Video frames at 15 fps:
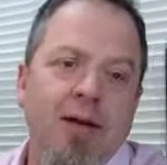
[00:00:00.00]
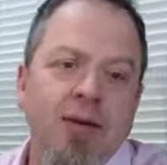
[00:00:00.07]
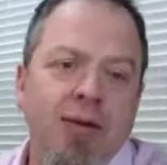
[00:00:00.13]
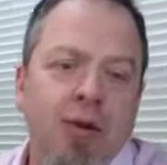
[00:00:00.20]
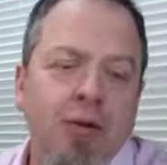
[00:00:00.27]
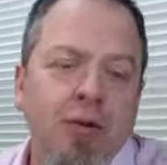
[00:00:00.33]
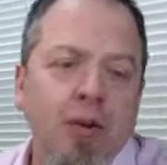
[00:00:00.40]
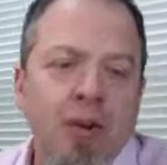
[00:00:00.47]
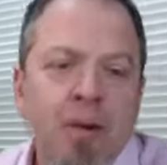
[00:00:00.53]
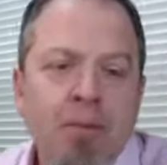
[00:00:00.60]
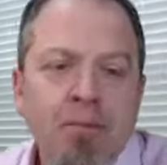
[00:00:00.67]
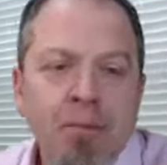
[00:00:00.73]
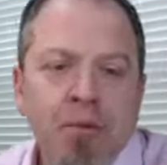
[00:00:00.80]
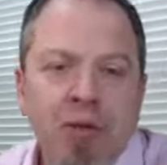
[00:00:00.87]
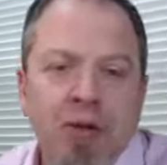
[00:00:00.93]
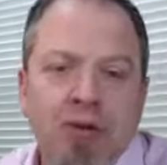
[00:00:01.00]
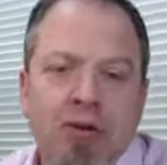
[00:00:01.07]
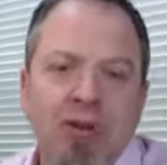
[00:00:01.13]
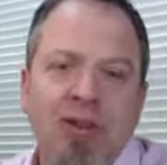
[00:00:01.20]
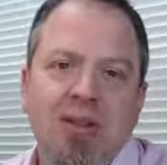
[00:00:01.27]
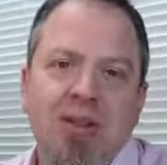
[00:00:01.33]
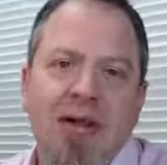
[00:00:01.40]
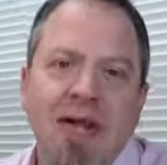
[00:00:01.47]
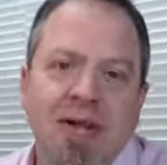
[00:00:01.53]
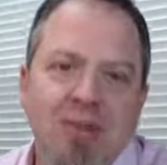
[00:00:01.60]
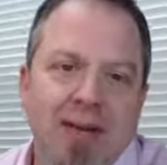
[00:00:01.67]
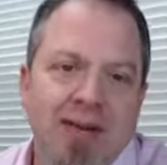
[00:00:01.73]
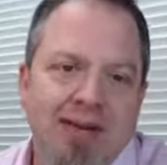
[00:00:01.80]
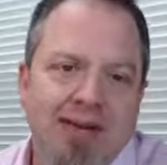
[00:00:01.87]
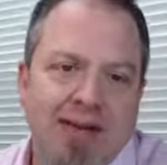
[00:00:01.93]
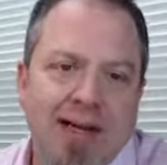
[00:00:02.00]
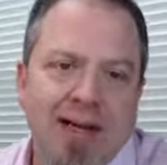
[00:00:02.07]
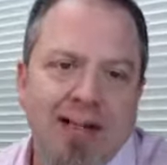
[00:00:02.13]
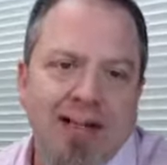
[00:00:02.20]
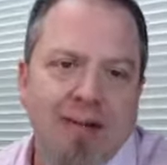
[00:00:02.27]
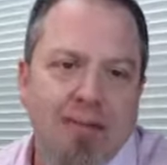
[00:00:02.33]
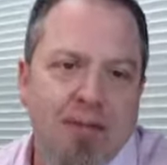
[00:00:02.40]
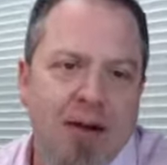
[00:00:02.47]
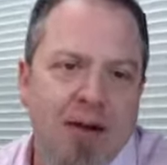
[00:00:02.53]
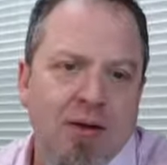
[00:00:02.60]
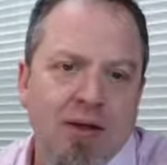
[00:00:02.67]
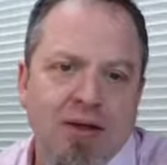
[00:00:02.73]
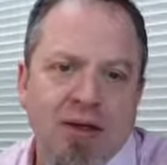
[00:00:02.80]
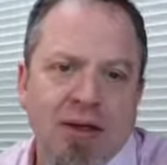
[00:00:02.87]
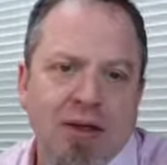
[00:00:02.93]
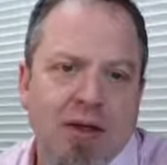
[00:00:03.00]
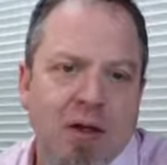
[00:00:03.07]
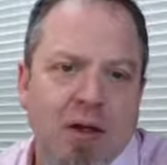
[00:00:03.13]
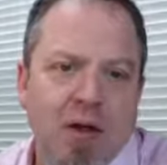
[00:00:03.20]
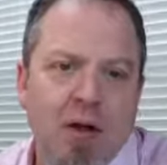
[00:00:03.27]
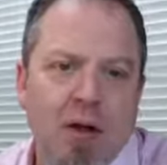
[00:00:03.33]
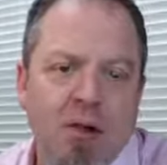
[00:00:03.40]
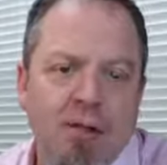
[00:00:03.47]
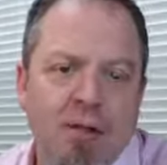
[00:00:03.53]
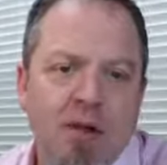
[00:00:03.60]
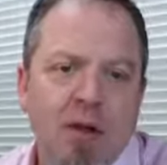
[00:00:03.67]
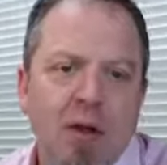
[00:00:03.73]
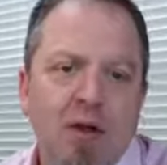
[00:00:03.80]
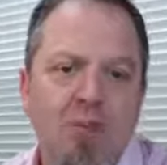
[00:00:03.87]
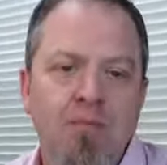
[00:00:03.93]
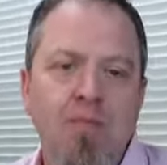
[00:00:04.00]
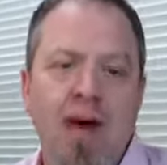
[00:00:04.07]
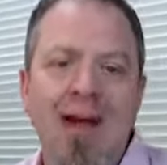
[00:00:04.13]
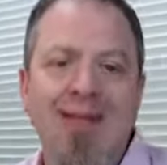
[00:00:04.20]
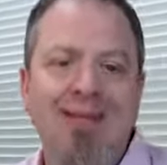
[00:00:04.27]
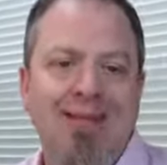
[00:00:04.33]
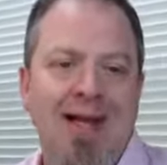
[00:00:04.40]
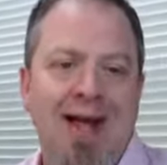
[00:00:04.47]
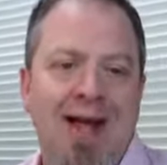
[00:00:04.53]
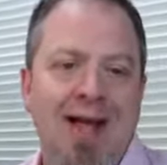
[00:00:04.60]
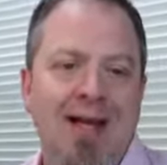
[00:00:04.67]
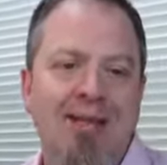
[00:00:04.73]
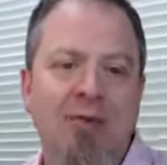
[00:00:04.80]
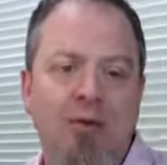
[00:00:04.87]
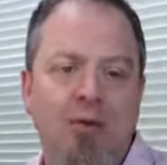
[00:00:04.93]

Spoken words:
So there's a side-by-side comparison of my tags,